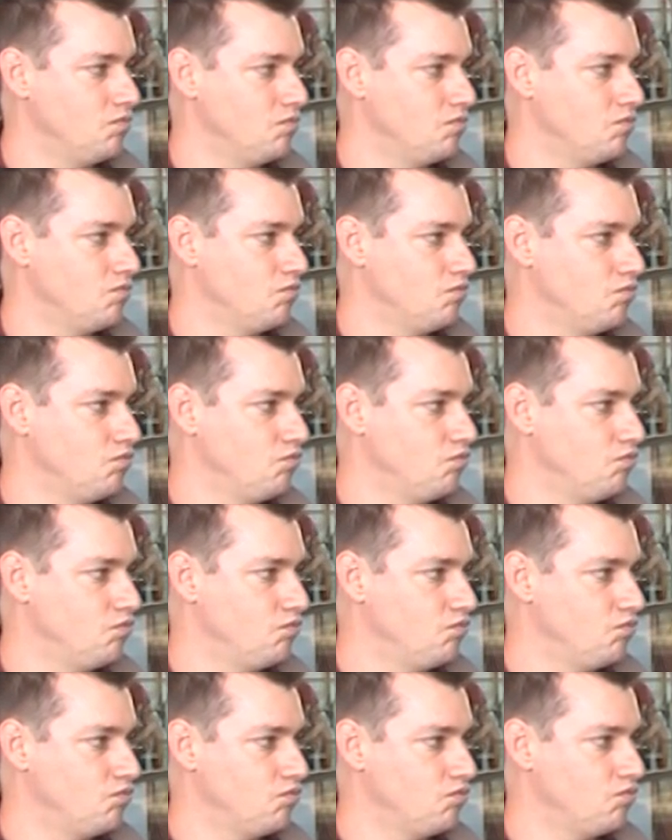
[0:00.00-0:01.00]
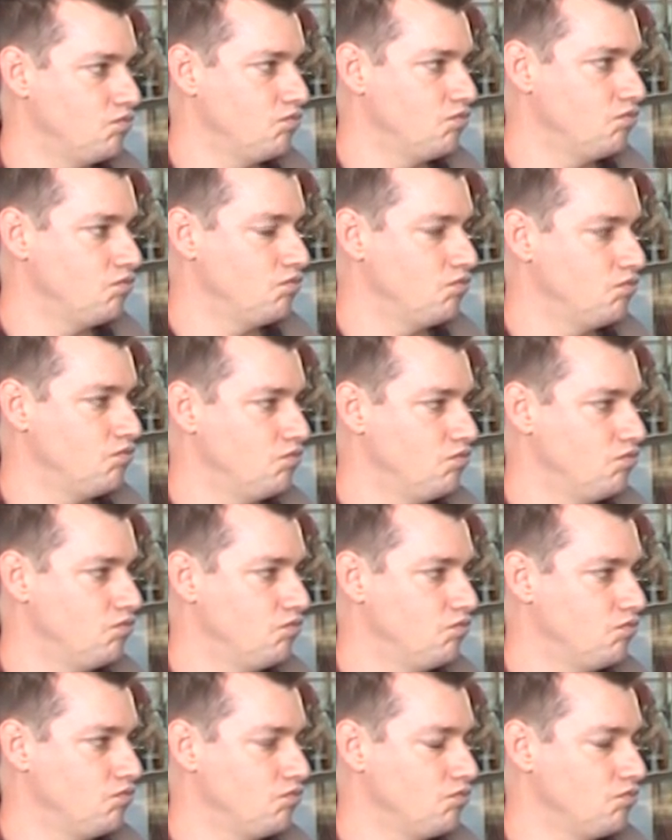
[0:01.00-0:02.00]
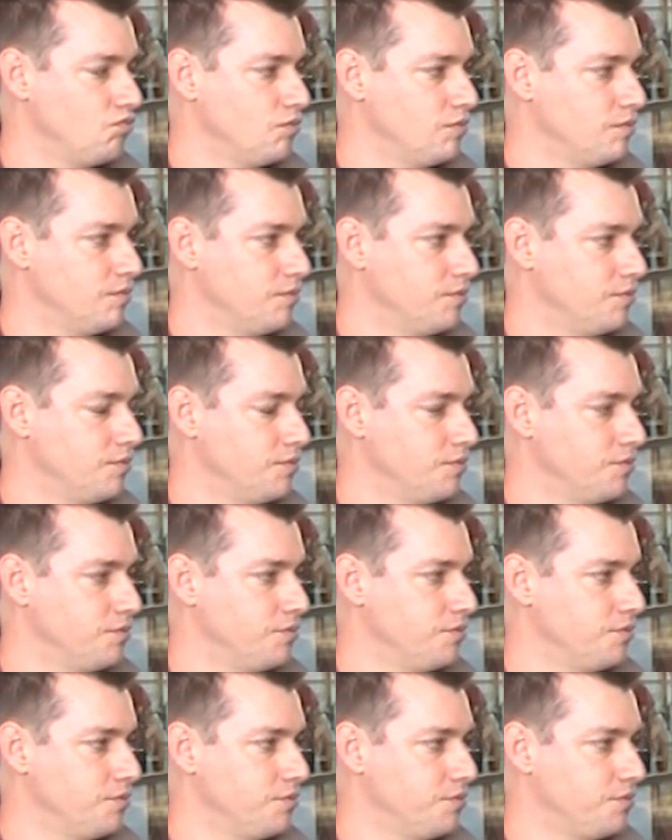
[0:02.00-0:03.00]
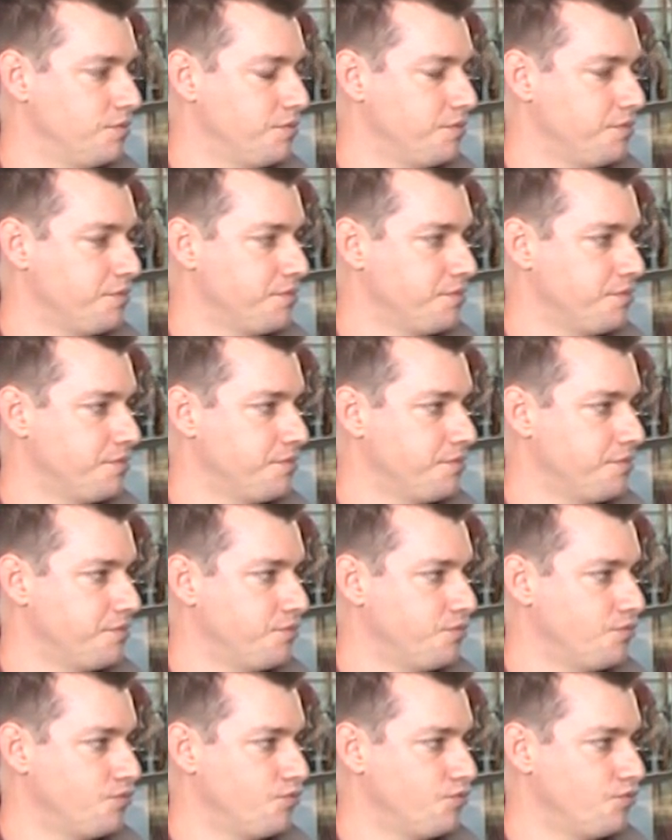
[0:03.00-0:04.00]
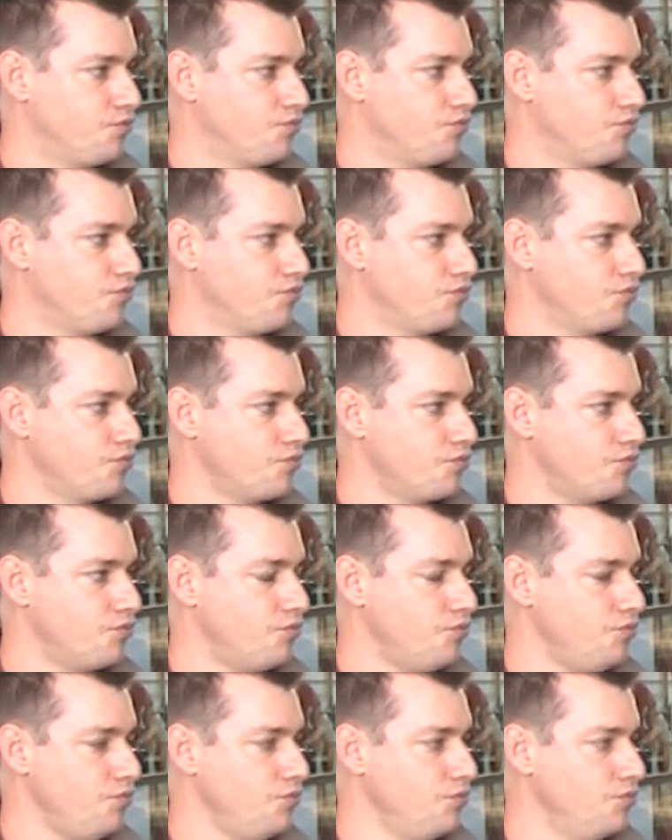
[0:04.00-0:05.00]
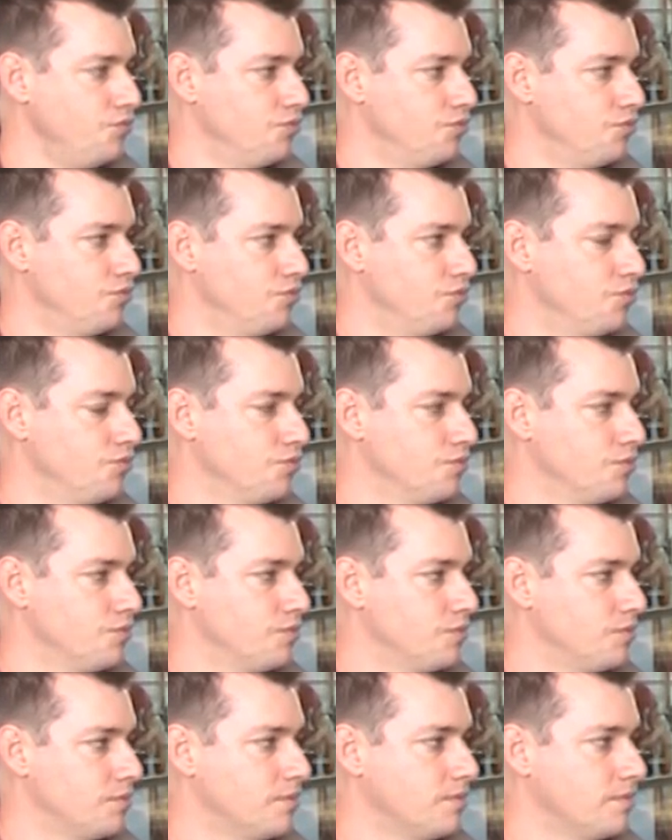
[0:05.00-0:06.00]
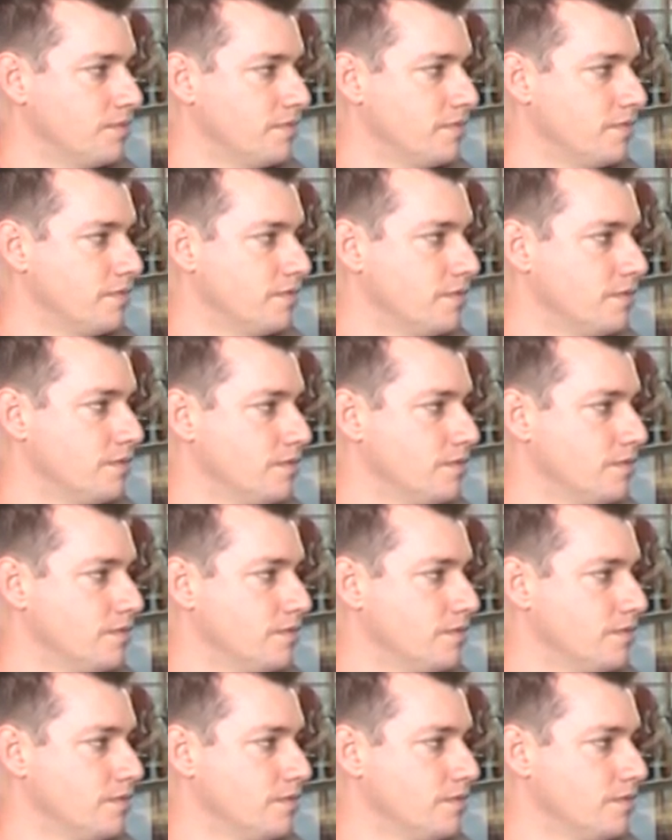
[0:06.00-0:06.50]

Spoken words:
The person shown says nothing.